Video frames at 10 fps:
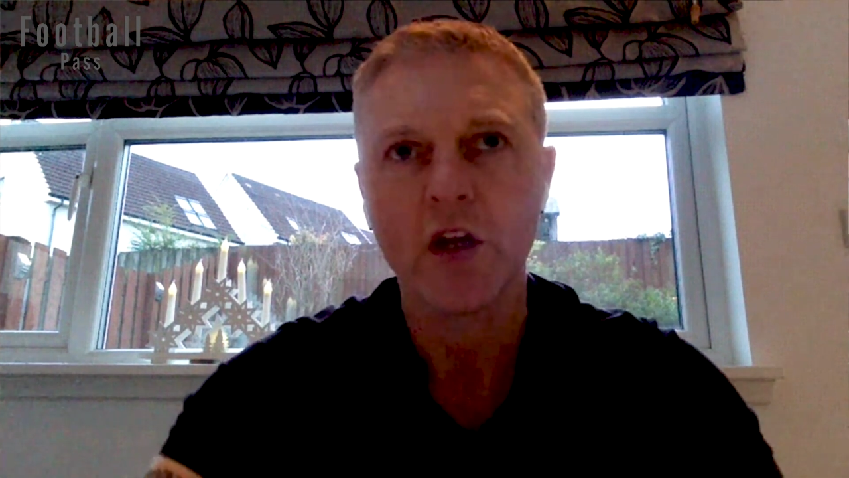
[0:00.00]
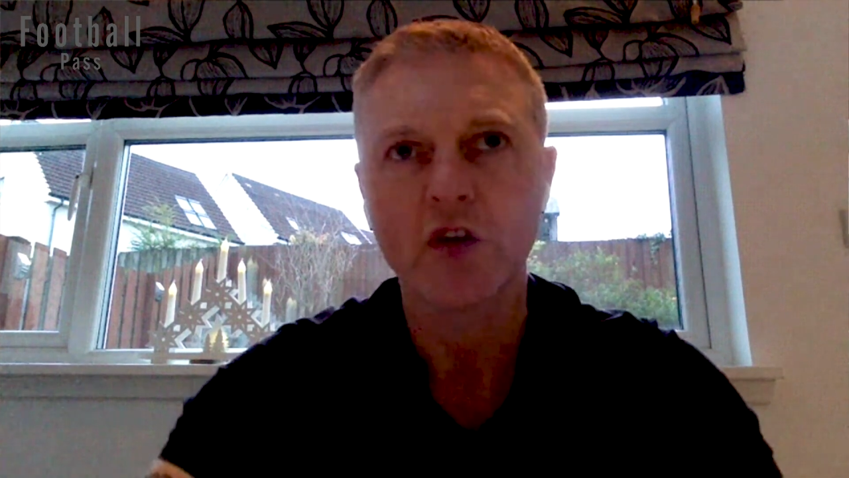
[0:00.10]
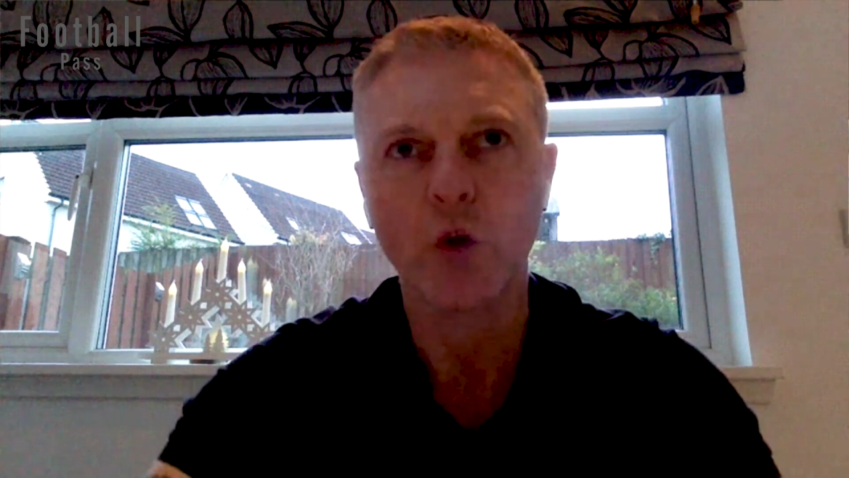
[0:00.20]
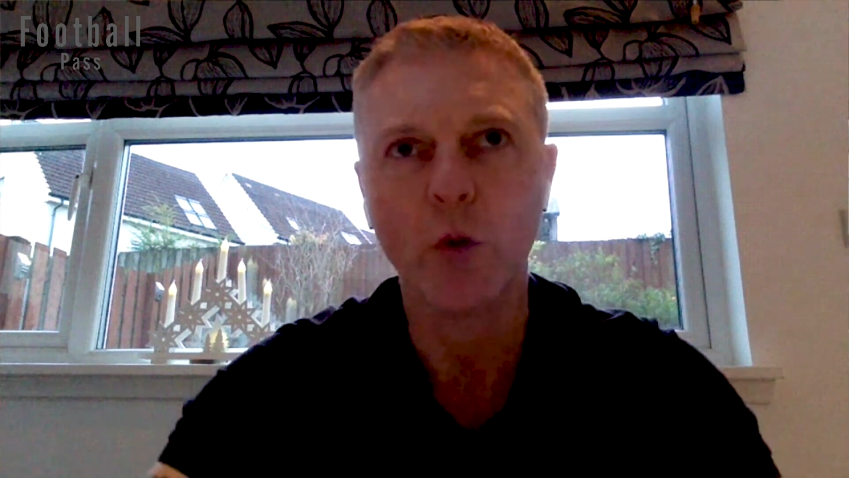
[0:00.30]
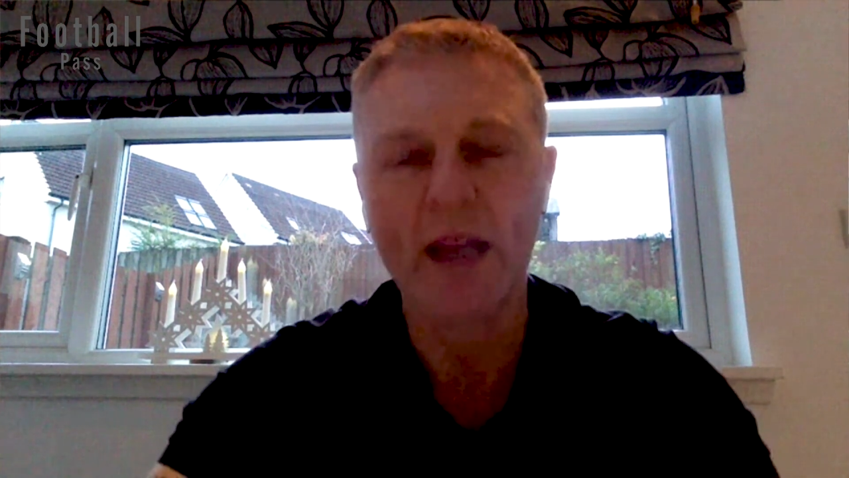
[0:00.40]

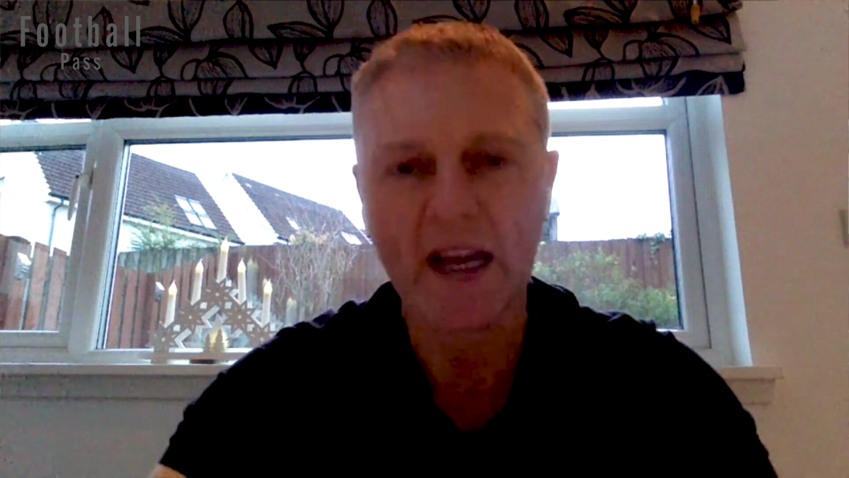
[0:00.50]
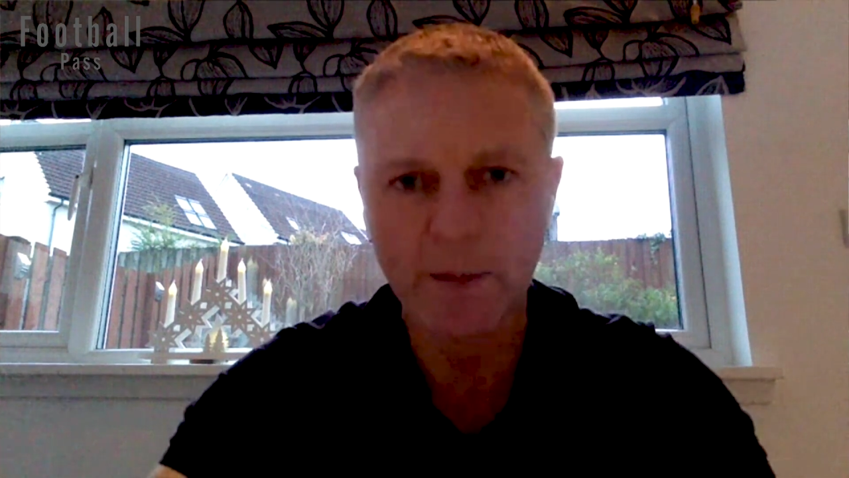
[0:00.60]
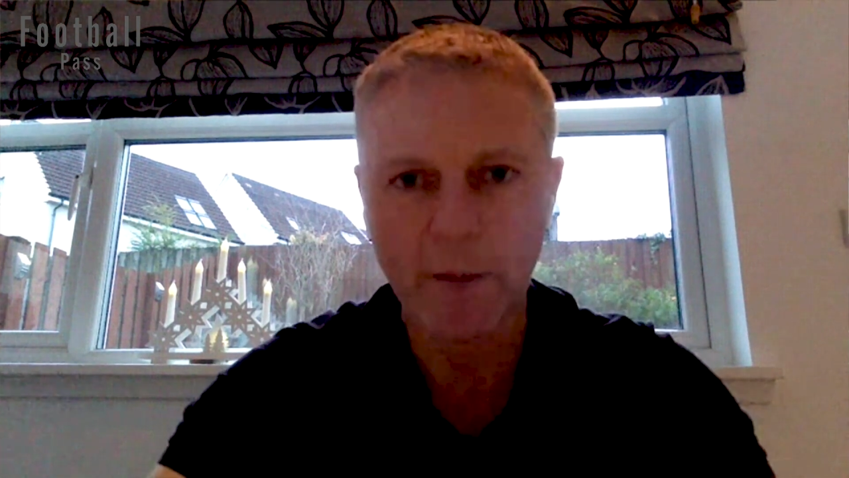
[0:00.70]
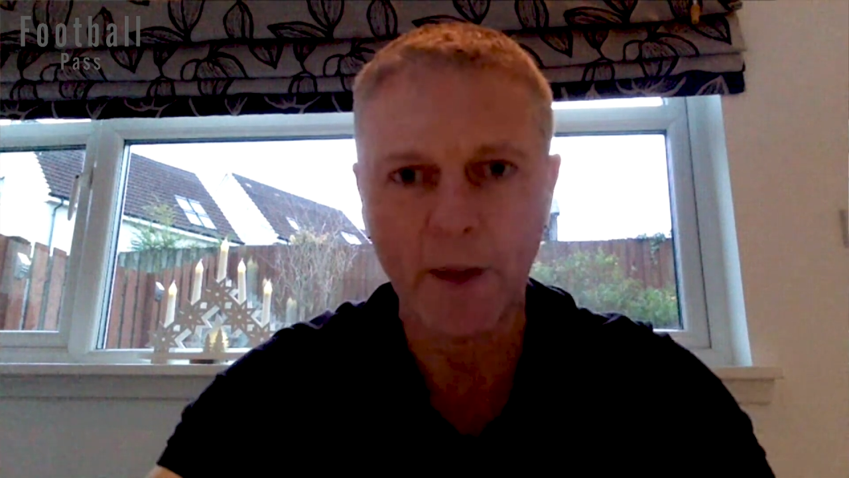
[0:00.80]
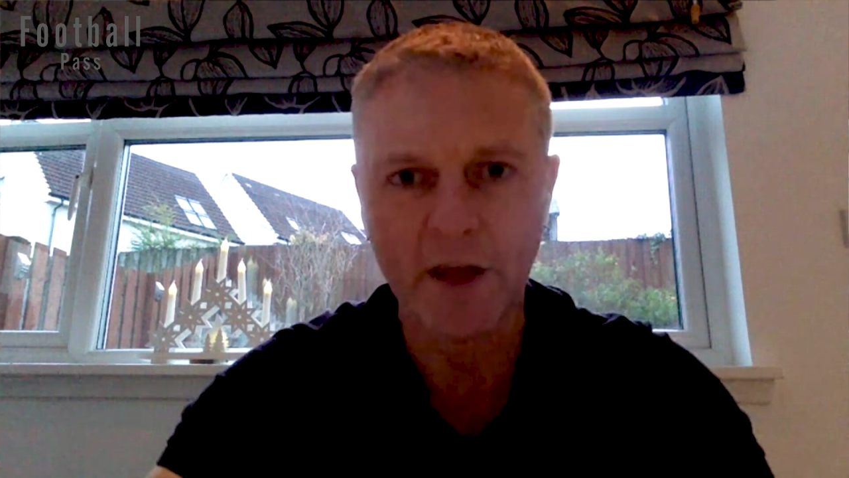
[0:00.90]
So he had
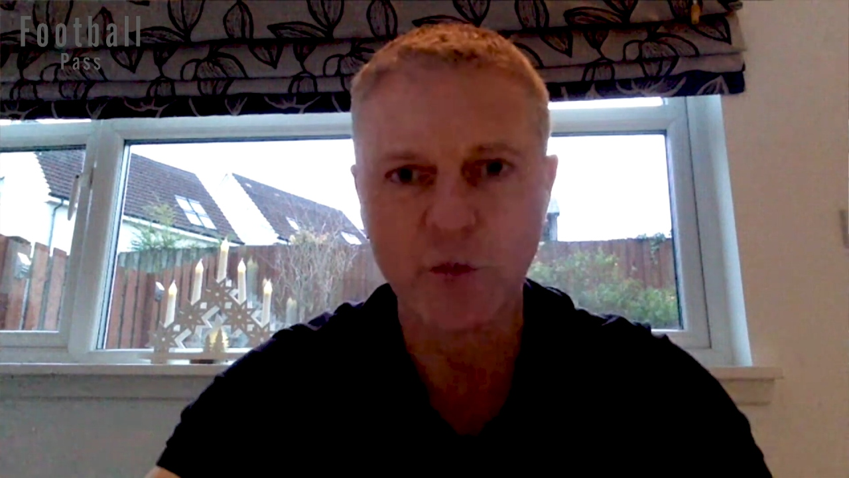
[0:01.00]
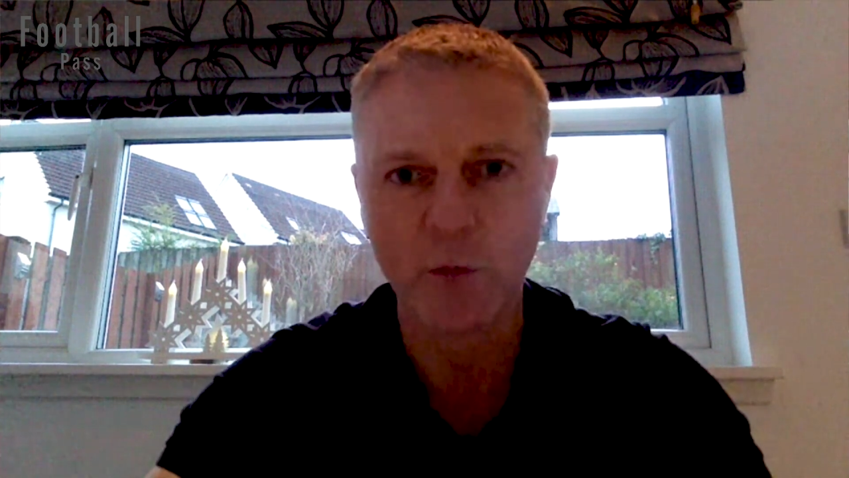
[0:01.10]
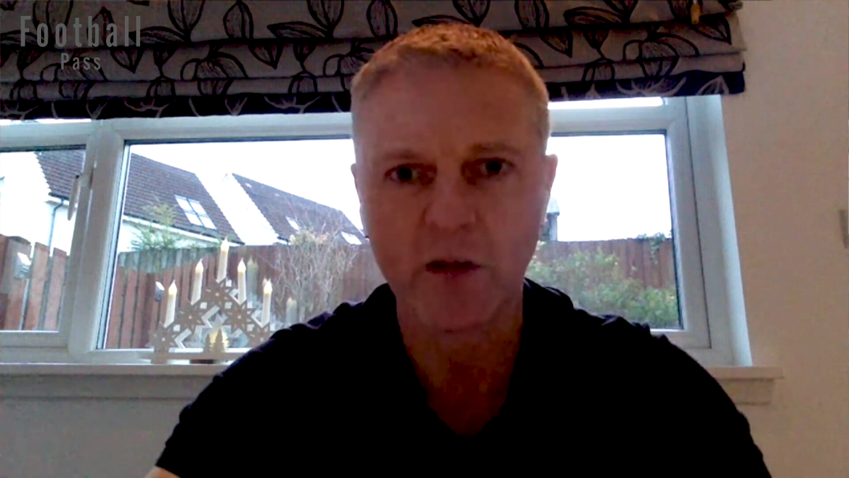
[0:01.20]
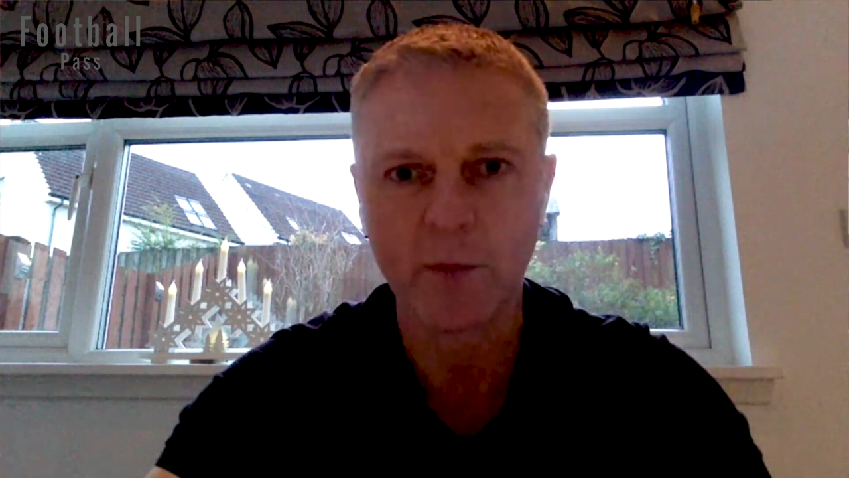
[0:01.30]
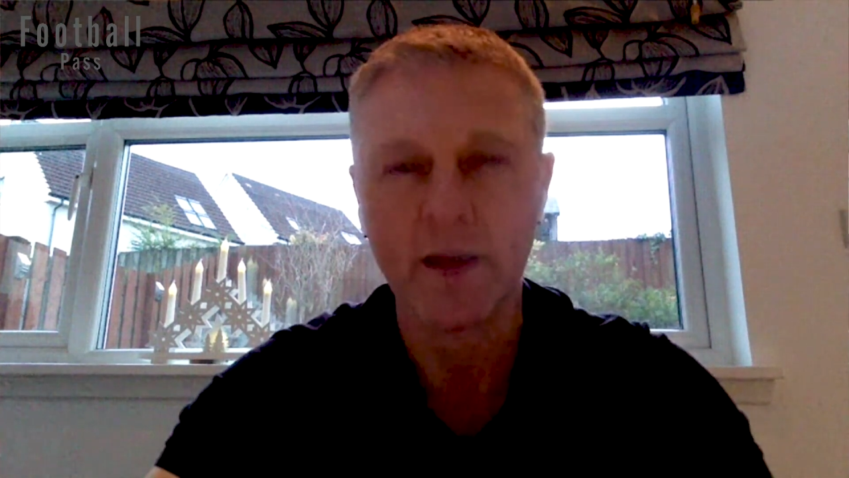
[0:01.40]
to be
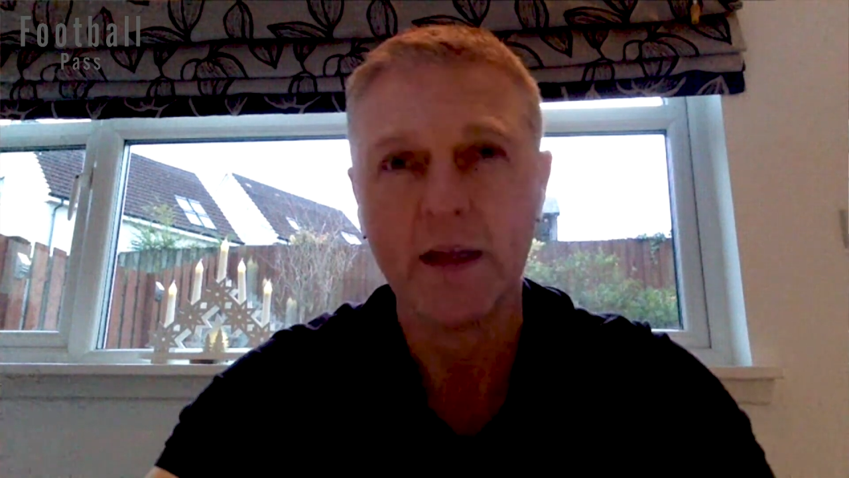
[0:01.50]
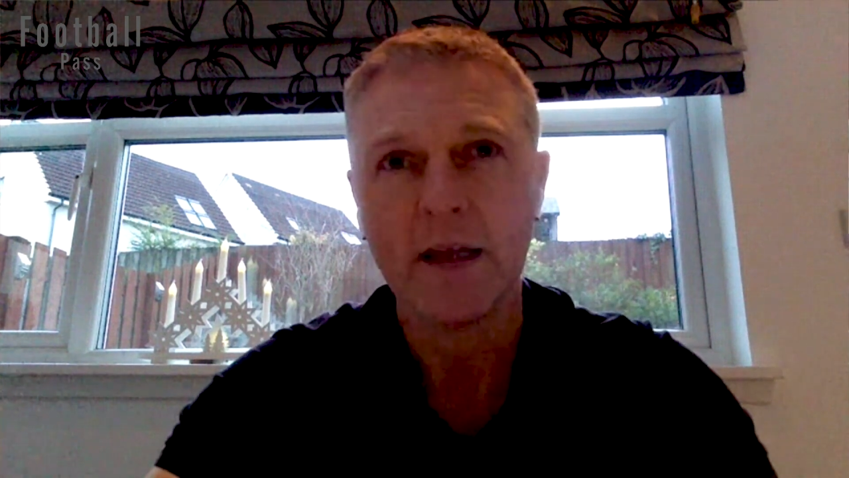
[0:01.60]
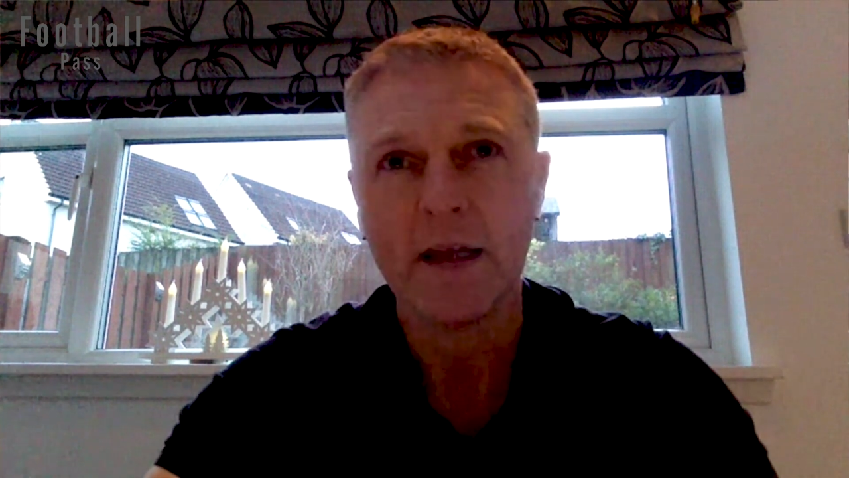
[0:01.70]
patient with him.